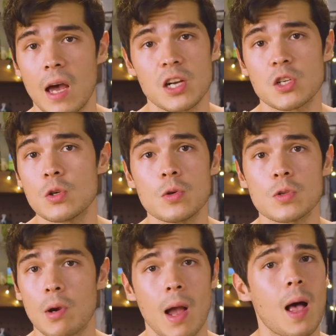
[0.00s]

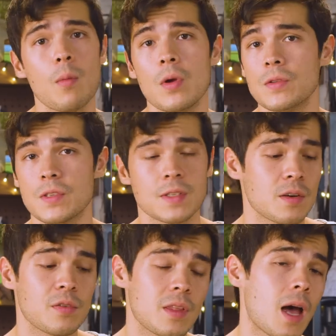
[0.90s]
cashews or almonds and
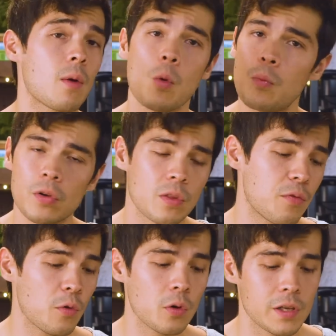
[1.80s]
stuff like that. We'll put the
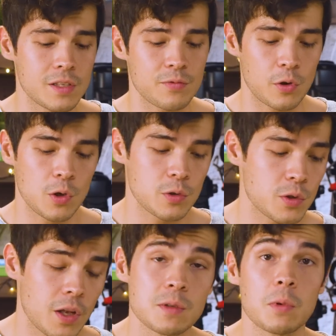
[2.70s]
full list for you so
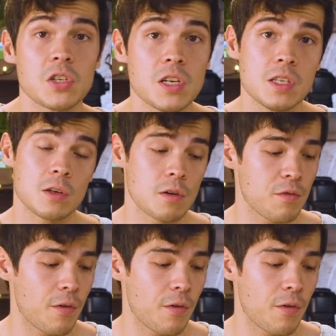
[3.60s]
that it's much easier to